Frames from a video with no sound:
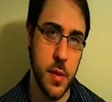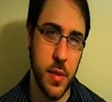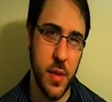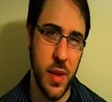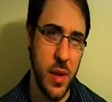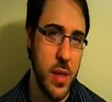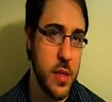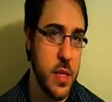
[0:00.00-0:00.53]

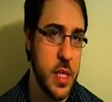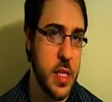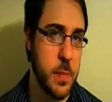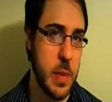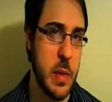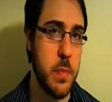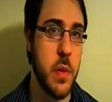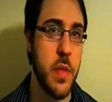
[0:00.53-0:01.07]
There are these
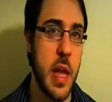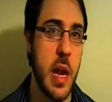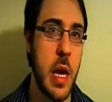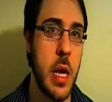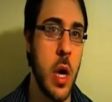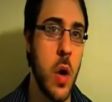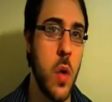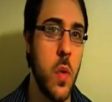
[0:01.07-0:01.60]
people that I
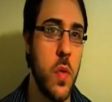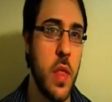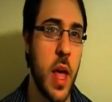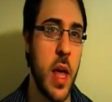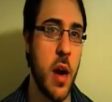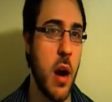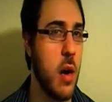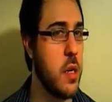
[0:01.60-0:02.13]
know
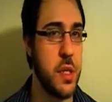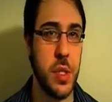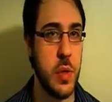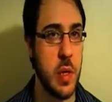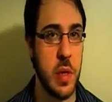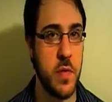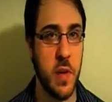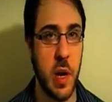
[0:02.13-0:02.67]
that aren't
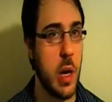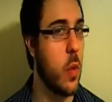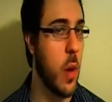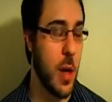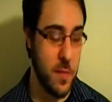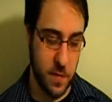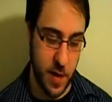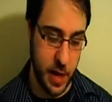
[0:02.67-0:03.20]
doing very
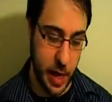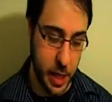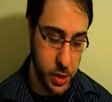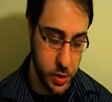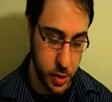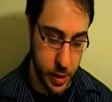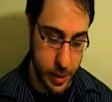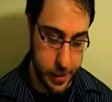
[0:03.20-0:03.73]
well
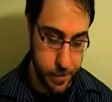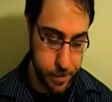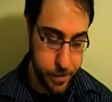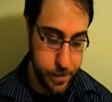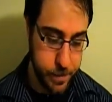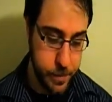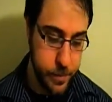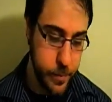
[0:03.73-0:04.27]
financially.
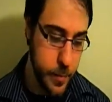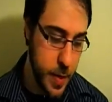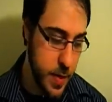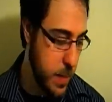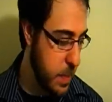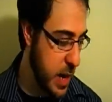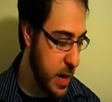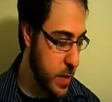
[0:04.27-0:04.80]
The
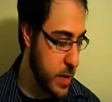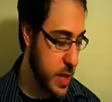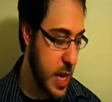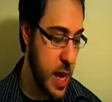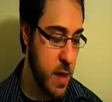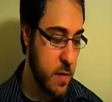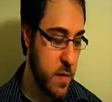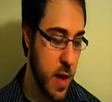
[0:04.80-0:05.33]
parents
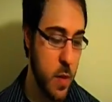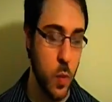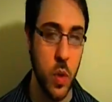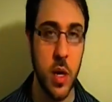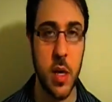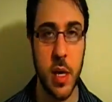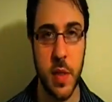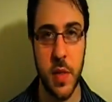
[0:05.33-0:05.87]
can't find
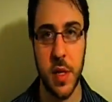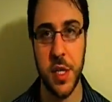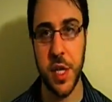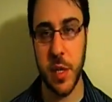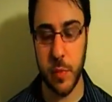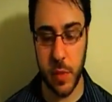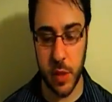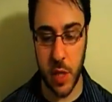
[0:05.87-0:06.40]
work and the
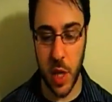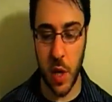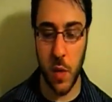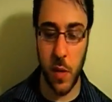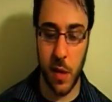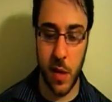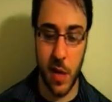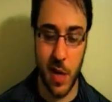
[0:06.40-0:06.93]
children
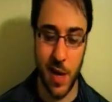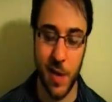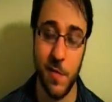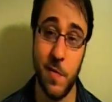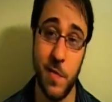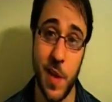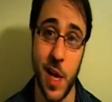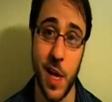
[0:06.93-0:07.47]
go
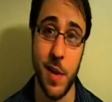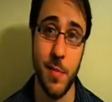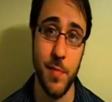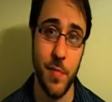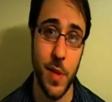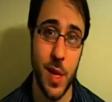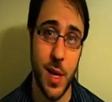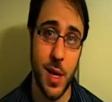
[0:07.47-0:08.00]
unfed.
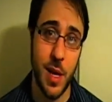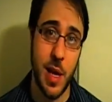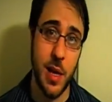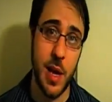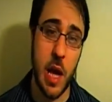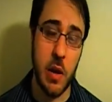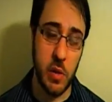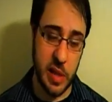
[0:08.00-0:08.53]

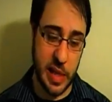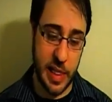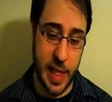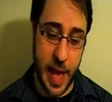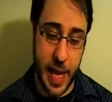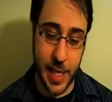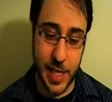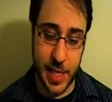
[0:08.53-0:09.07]
Not only
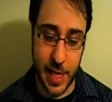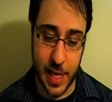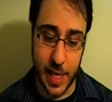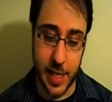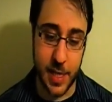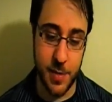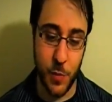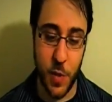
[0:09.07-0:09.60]
that,
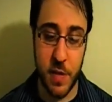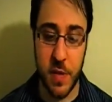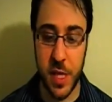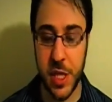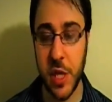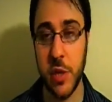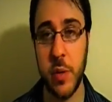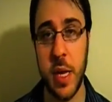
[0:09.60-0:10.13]
one of the
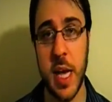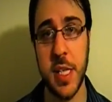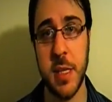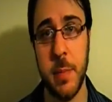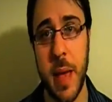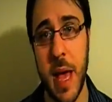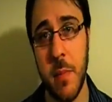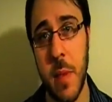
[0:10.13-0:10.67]
children has a
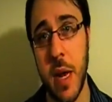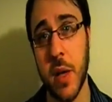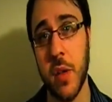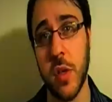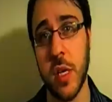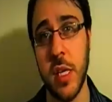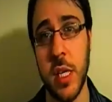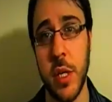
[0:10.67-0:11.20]
bad medical
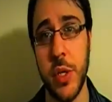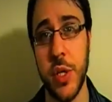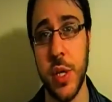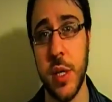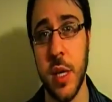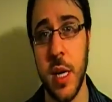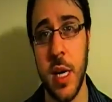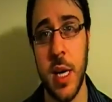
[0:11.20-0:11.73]

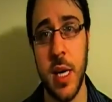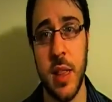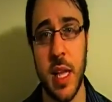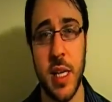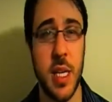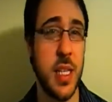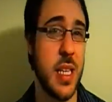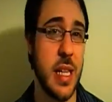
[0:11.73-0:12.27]
condition that
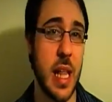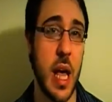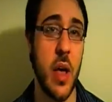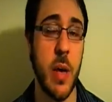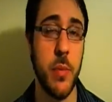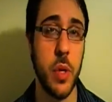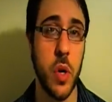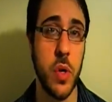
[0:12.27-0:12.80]
doesn't allow
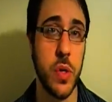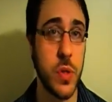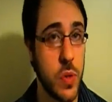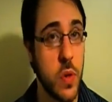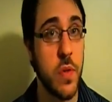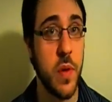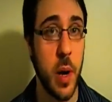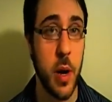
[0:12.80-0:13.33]
him to go to
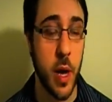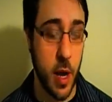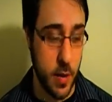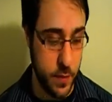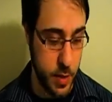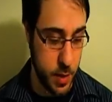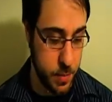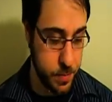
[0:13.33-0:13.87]
school very
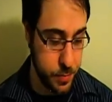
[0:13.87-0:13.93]
often.